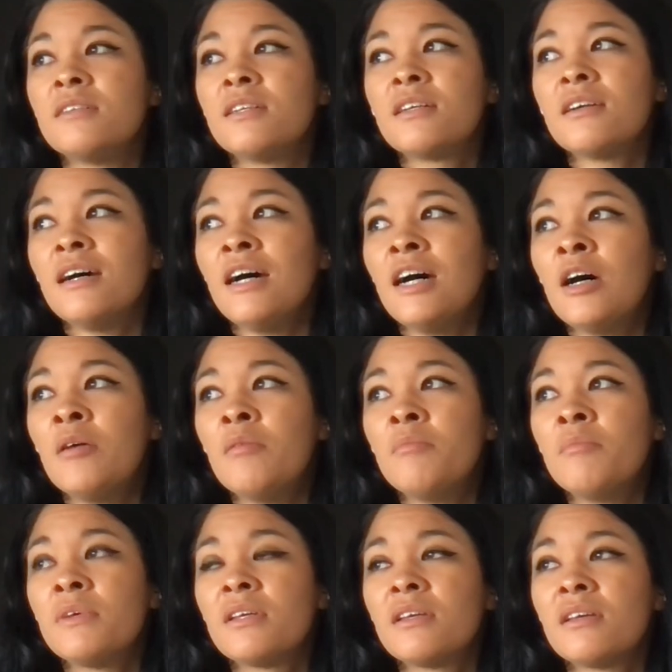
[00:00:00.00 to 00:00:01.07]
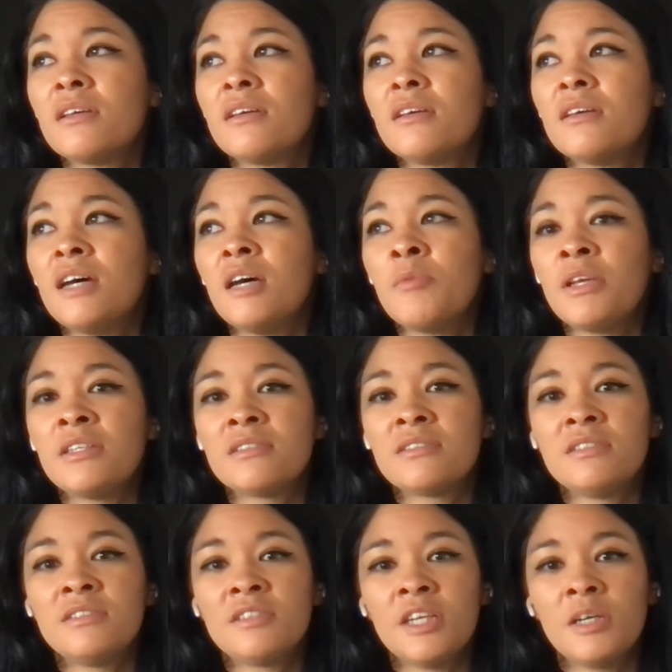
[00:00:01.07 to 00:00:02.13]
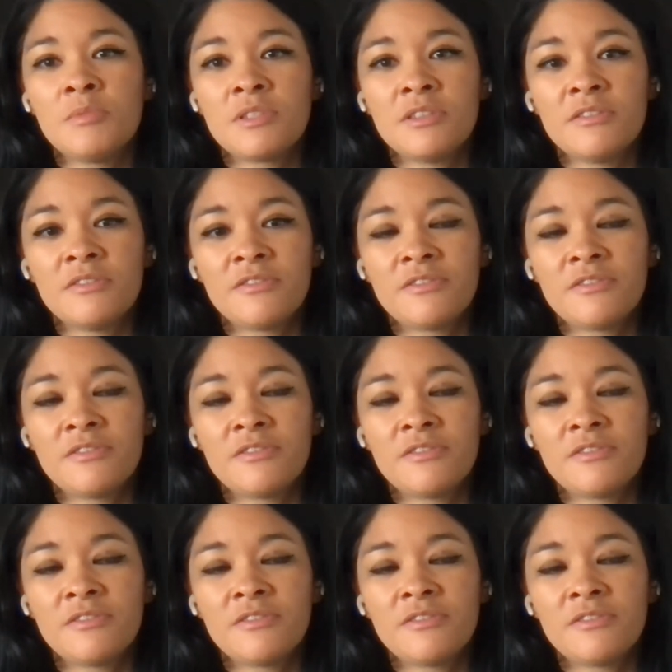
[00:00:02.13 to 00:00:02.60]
I mean, just in terms of